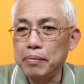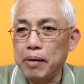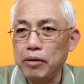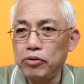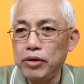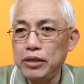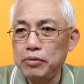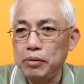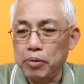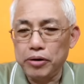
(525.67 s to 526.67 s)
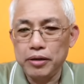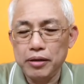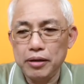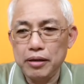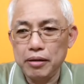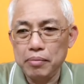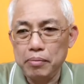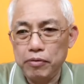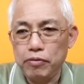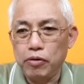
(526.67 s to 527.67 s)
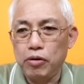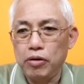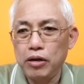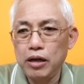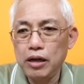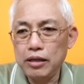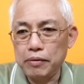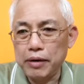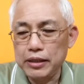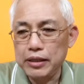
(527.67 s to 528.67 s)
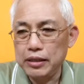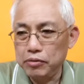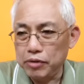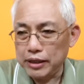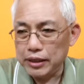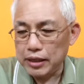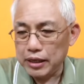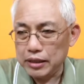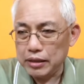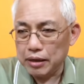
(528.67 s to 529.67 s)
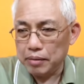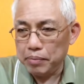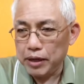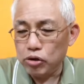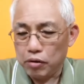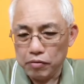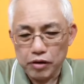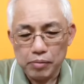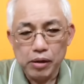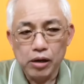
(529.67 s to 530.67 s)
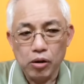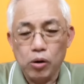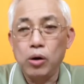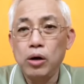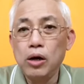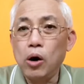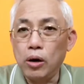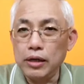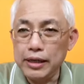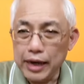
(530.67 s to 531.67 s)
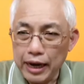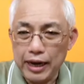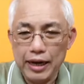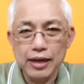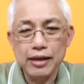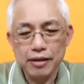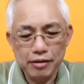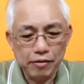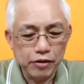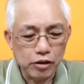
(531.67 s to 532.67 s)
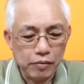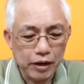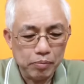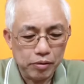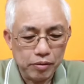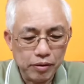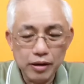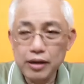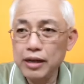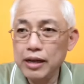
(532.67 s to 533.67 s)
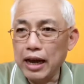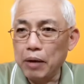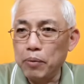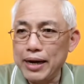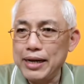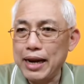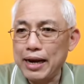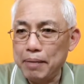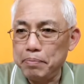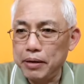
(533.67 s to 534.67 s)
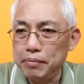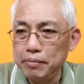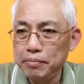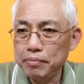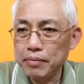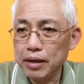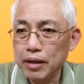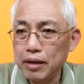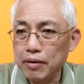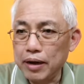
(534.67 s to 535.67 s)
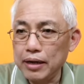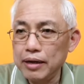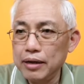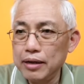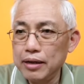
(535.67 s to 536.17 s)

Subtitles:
the boundaries report before the register is being confirmed or on the day, the 1st of April. And when that happens, right,